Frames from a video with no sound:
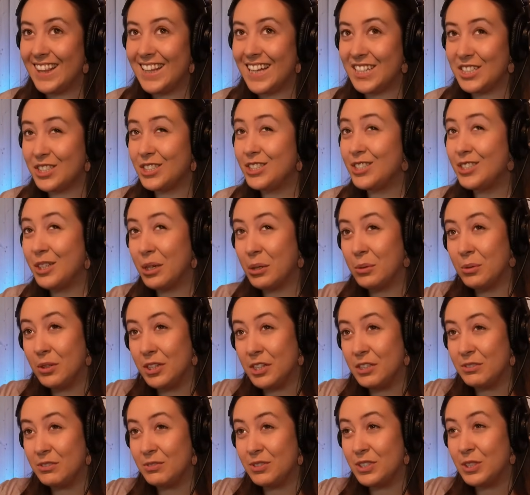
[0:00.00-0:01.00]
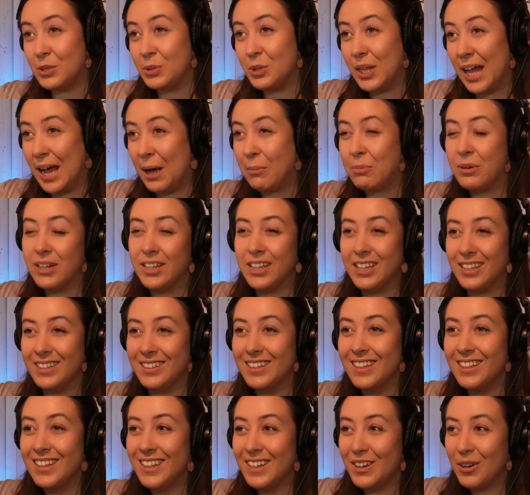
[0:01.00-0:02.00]
That's so lovely, all happening
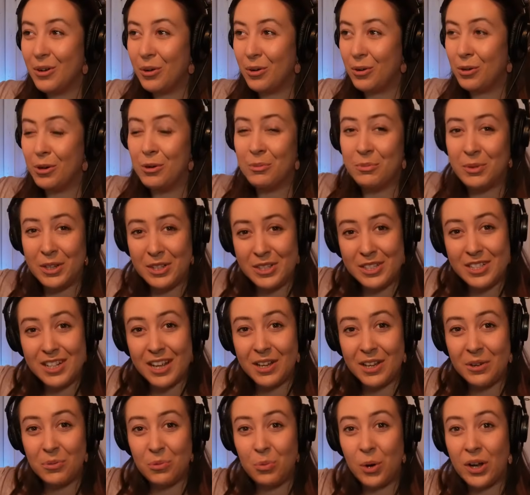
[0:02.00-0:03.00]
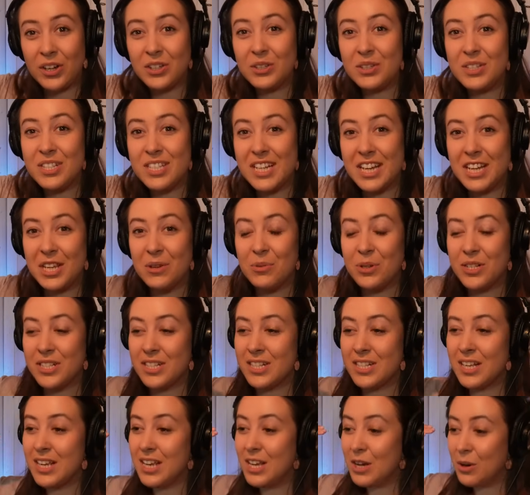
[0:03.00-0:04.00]
in almost like one
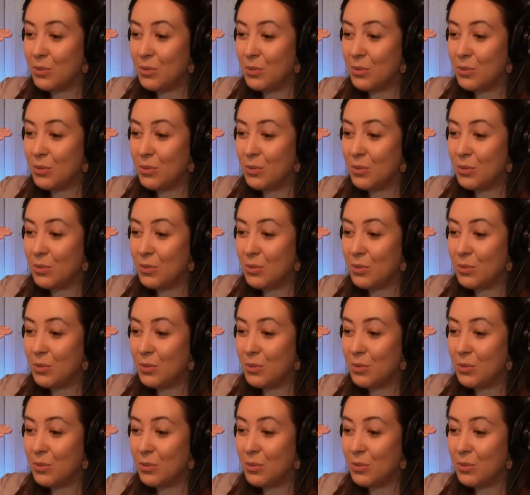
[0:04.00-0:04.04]
continuous.